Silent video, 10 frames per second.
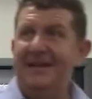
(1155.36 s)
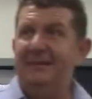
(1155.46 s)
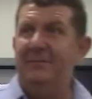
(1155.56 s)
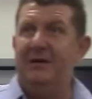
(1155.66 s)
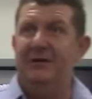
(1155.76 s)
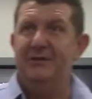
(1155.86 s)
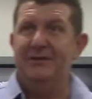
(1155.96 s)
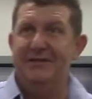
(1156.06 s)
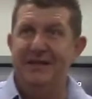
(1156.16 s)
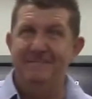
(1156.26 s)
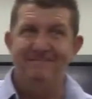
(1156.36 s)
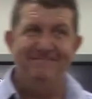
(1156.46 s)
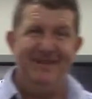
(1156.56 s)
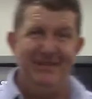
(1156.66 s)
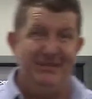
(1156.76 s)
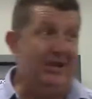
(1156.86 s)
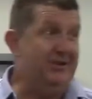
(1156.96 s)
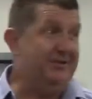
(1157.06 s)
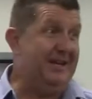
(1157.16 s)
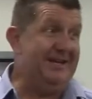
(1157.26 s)
because it
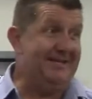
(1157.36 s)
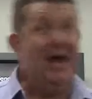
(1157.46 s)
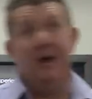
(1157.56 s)
shows us how